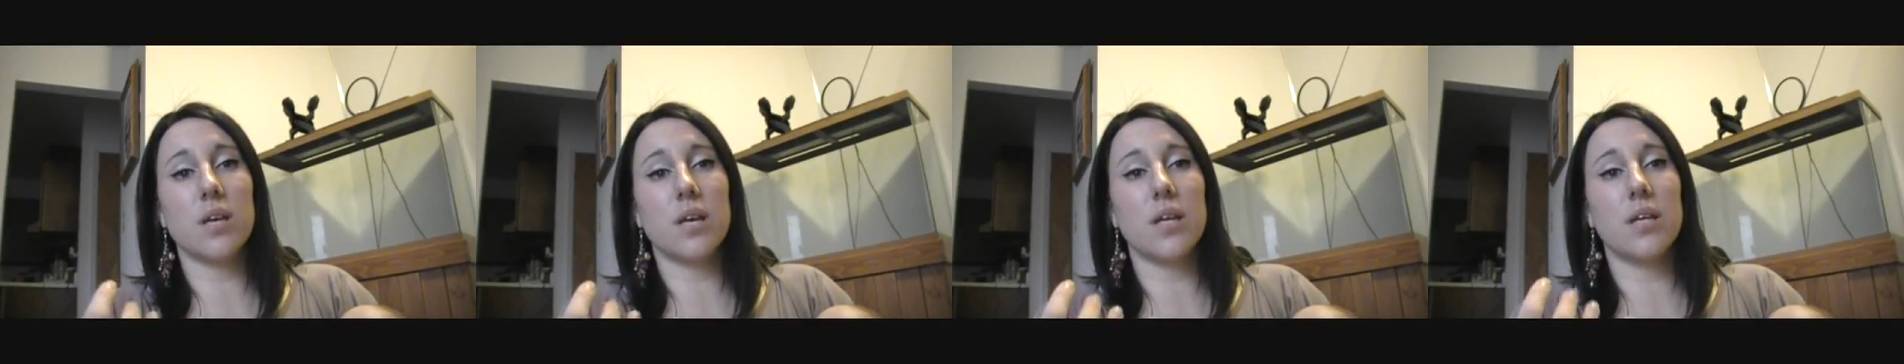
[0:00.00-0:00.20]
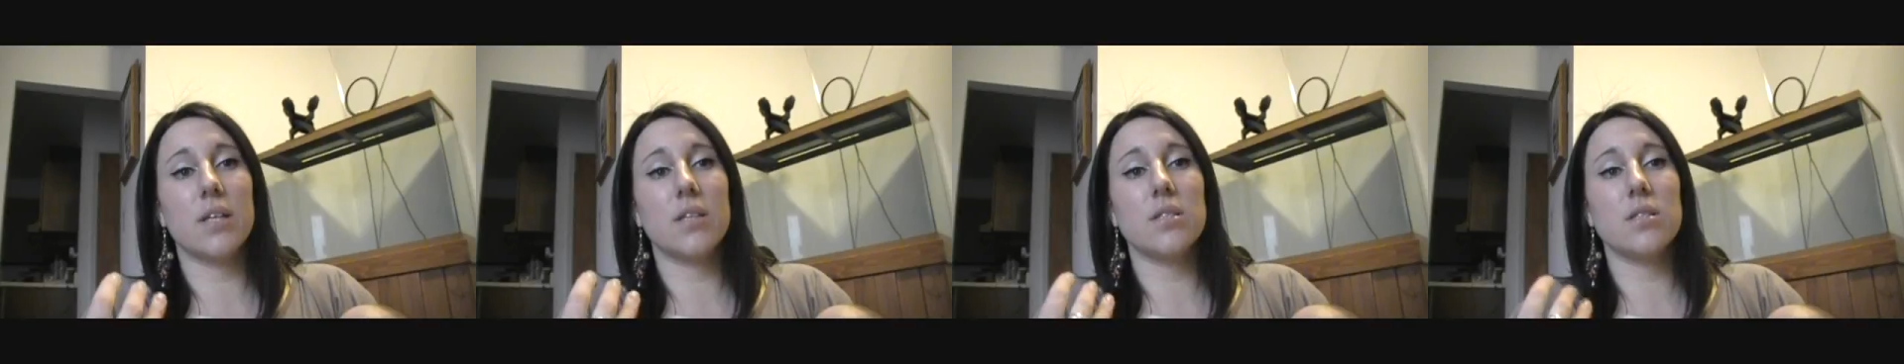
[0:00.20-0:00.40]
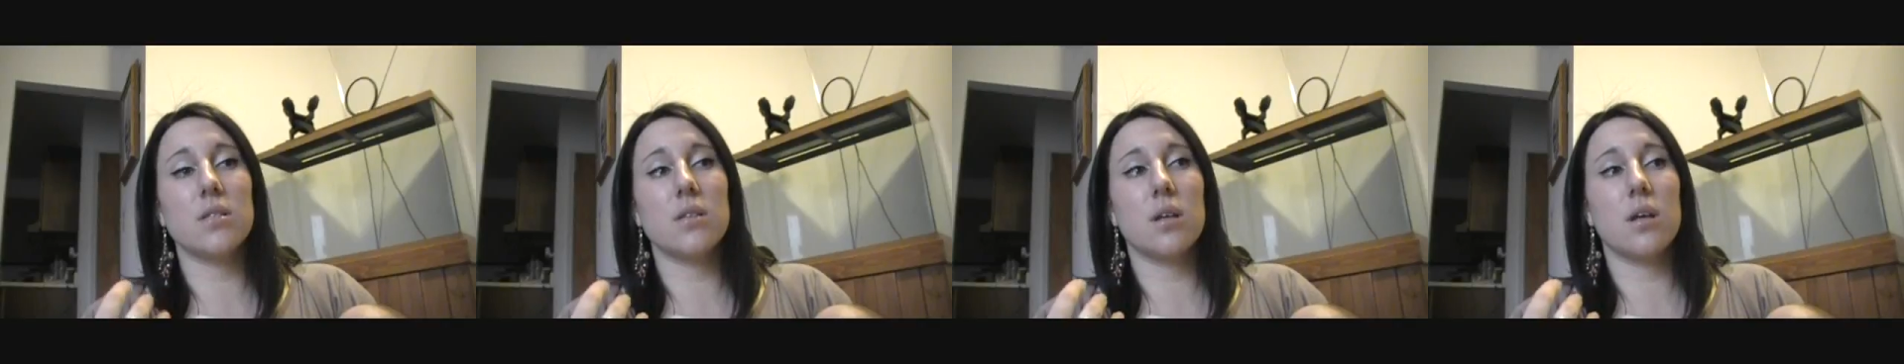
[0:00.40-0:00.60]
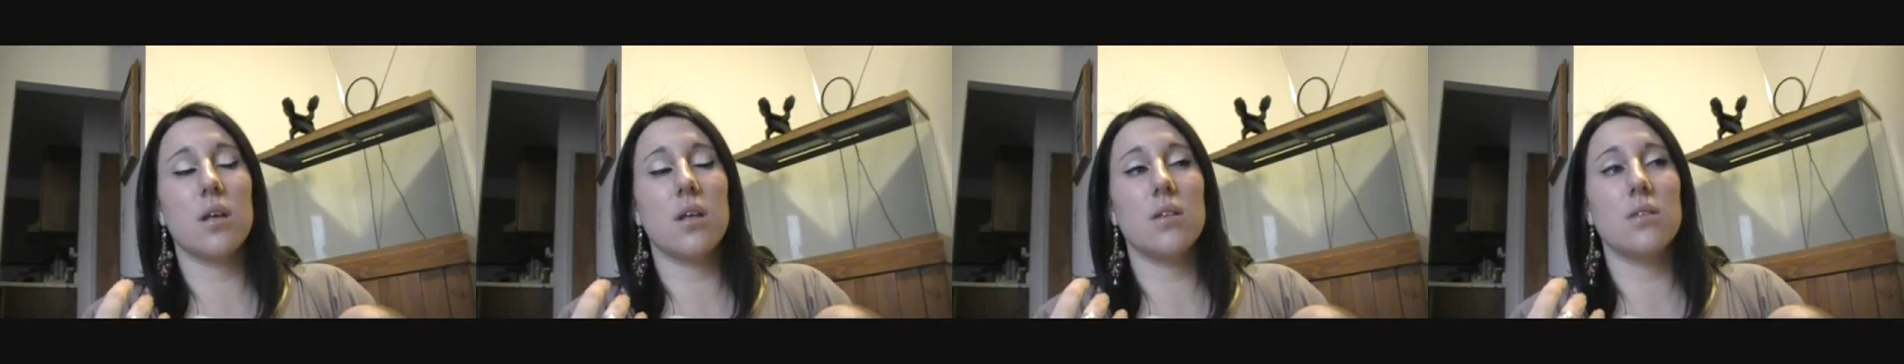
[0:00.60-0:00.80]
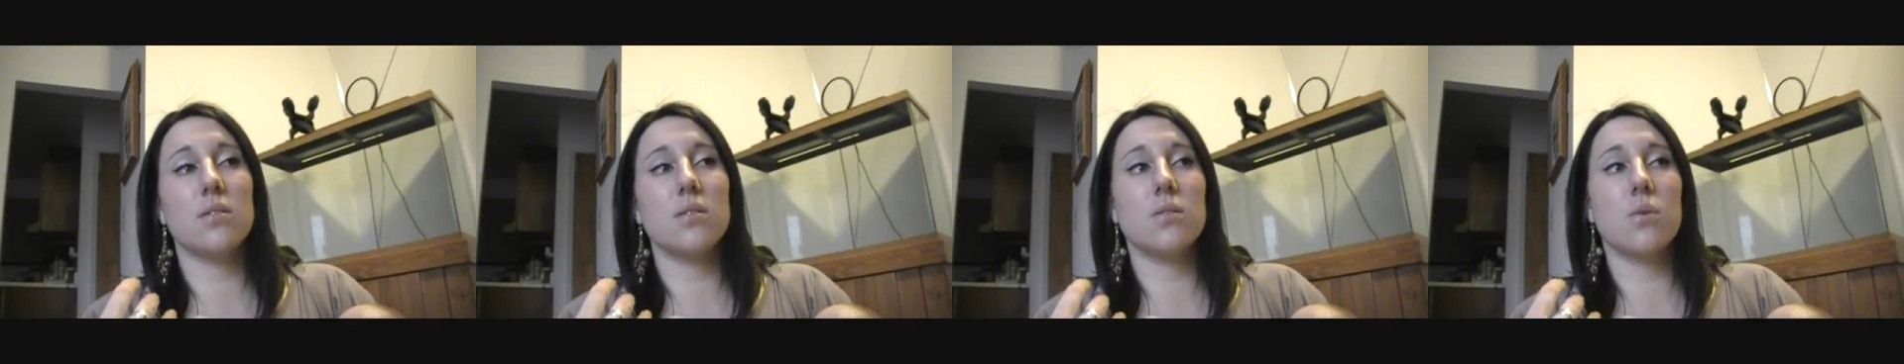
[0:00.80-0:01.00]
Like,
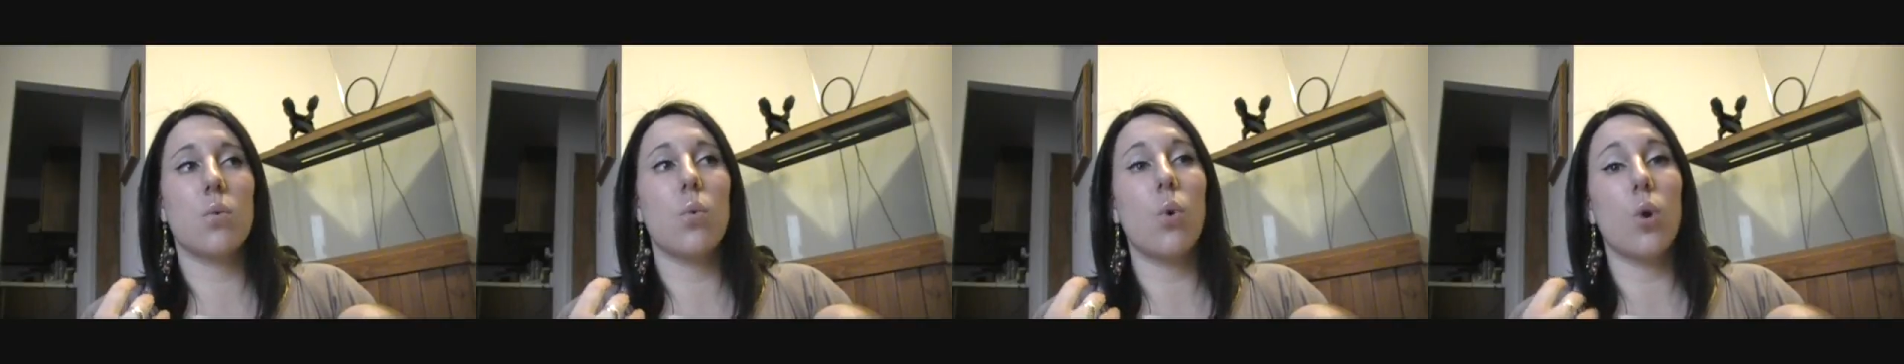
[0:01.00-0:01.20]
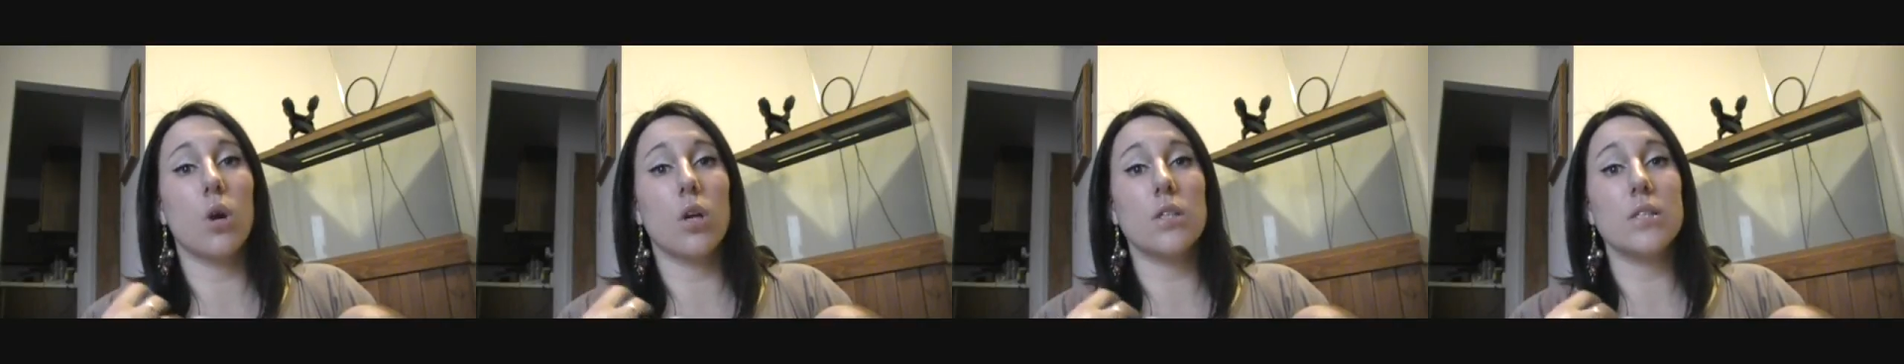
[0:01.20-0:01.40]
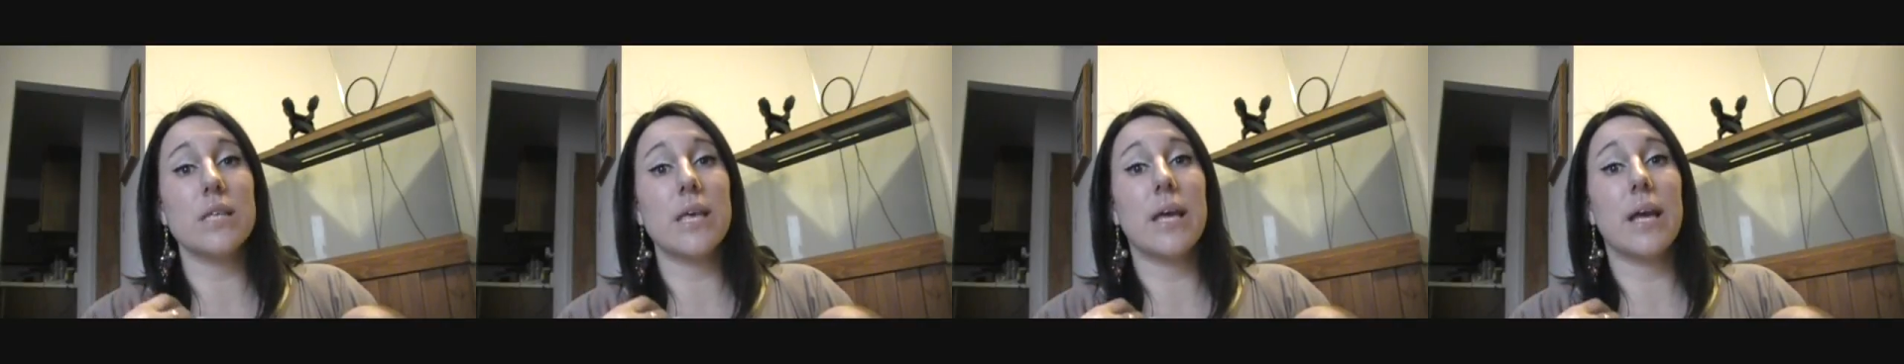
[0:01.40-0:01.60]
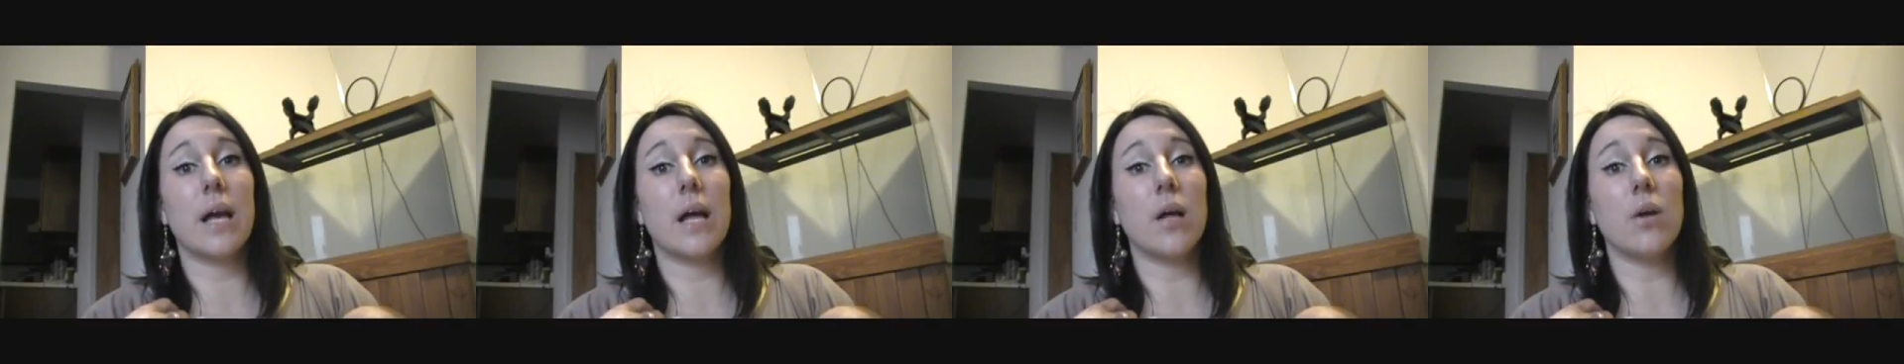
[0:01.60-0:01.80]
it's like